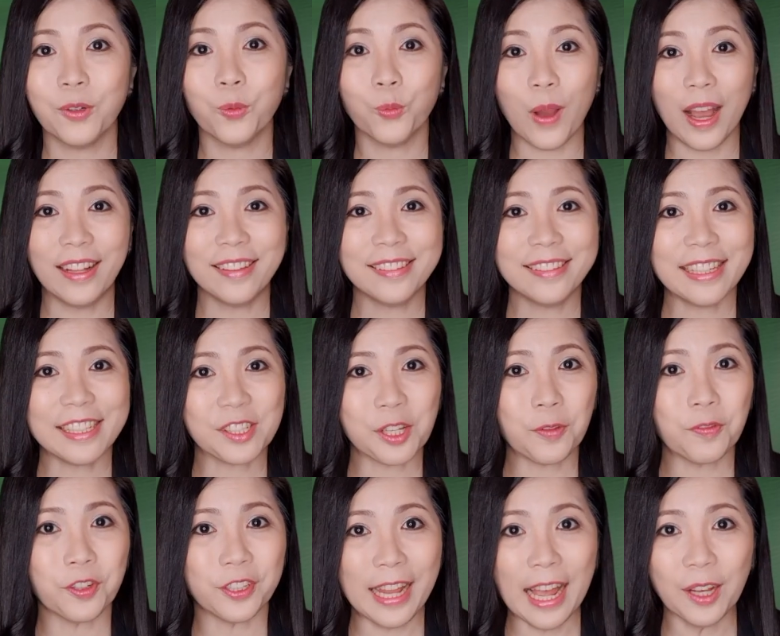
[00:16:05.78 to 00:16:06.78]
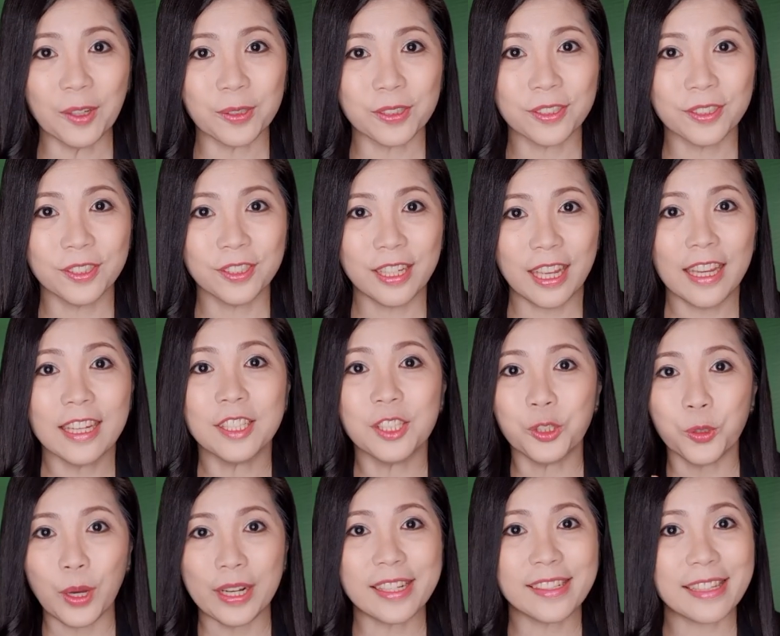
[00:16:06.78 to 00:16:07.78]
Well, that's all for now.
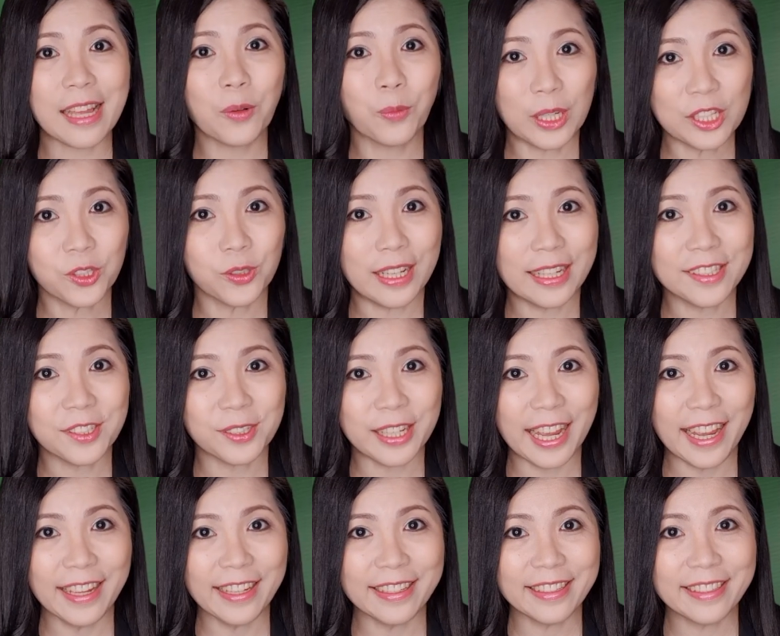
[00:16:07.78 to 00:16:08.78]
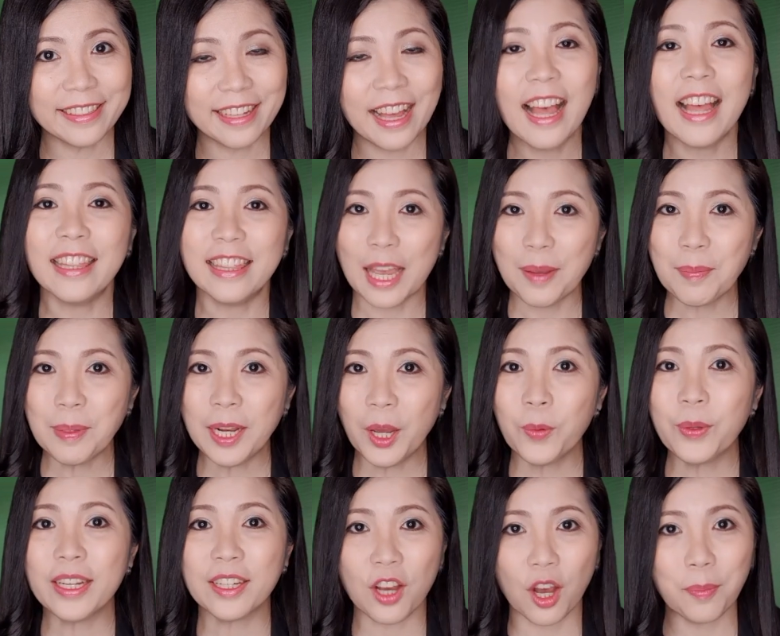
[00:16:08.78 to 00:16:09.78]
Do you understand what you learned today? Let me
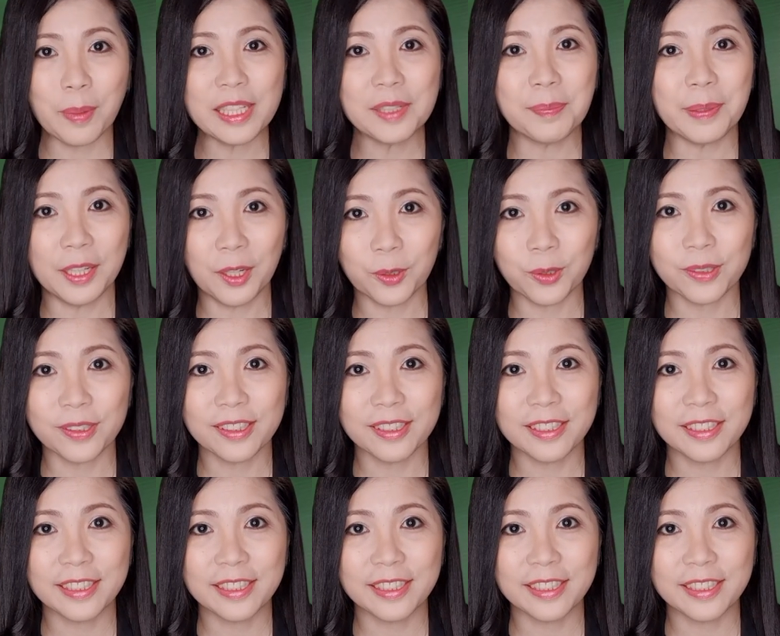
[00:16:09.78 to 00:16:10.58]
know in the comments below.